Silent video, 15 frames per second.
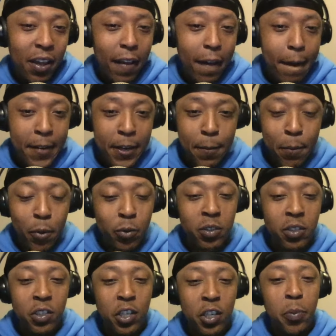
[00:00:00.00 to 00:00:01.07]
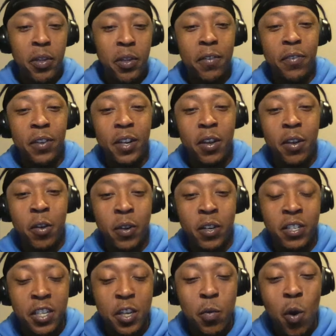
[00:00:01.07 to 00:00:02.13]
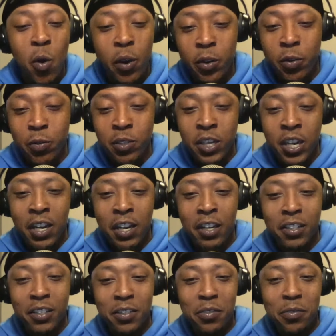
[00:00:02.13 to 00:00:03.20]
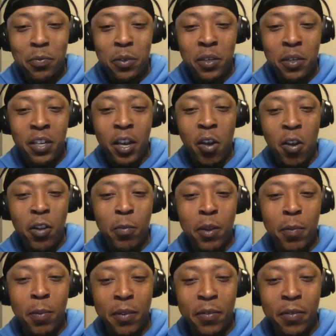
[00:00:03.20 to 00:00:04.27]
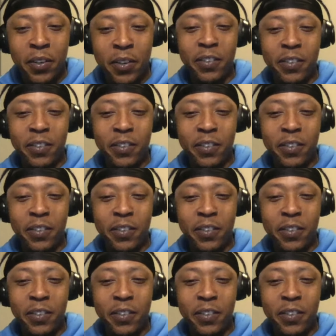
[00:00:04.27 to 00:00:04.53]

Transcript: as opposed to jumping in the video and see walking on stage when they calling me a pedophile.